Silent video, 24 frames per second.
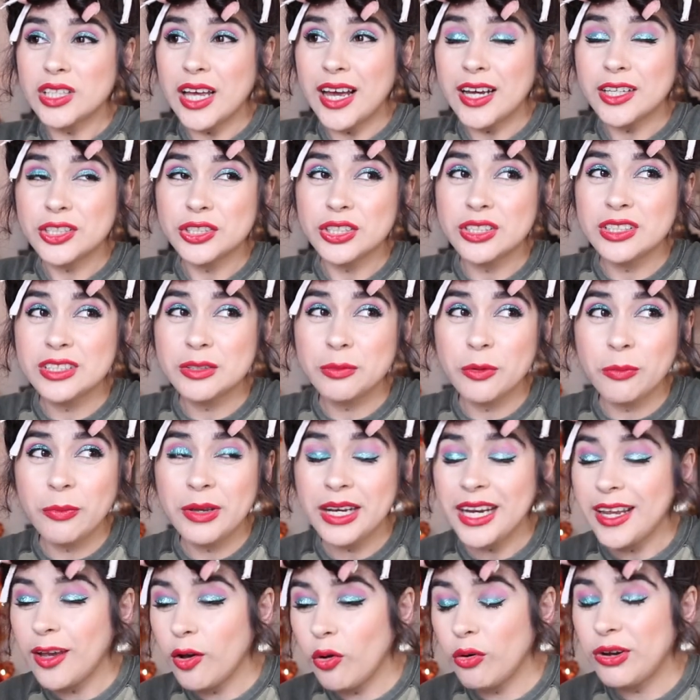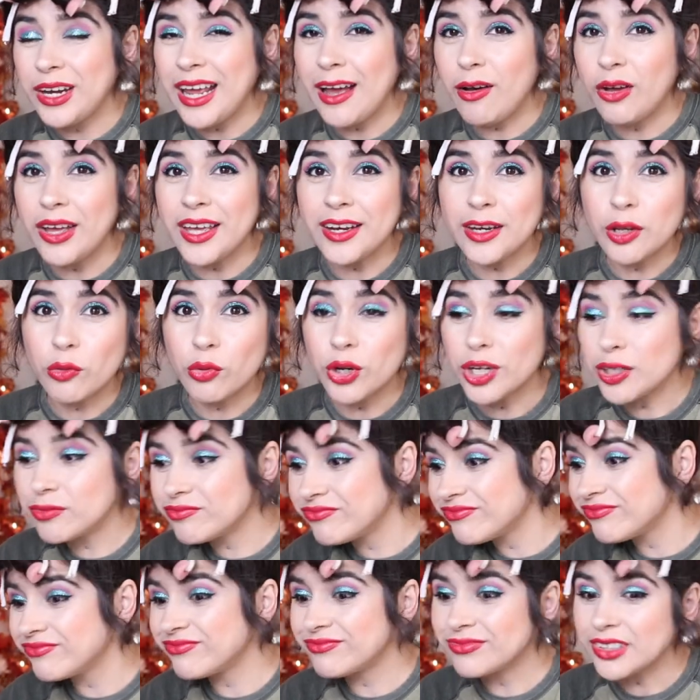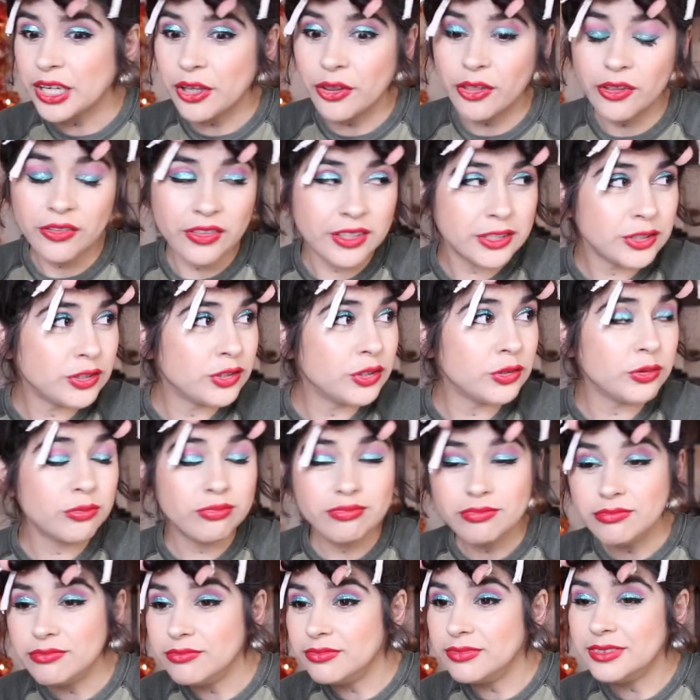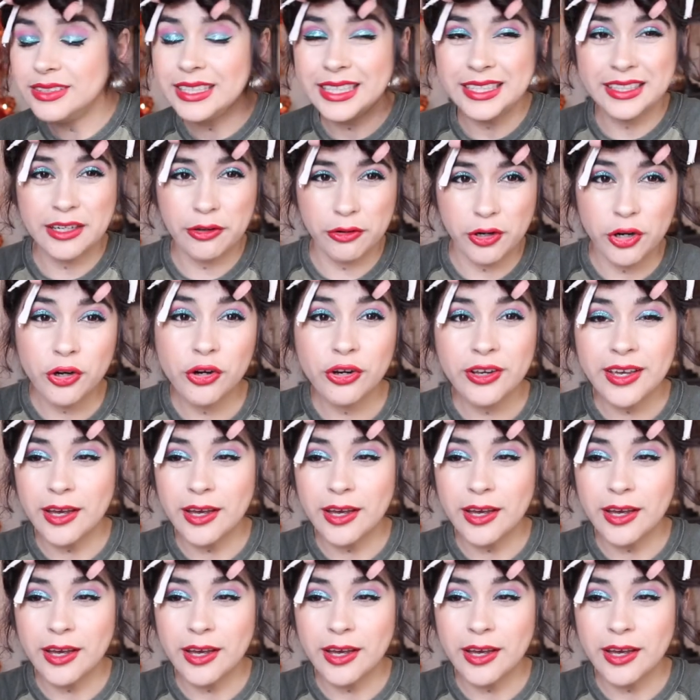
Actually, this mermaid ain't going out anywhere other than to lay down on her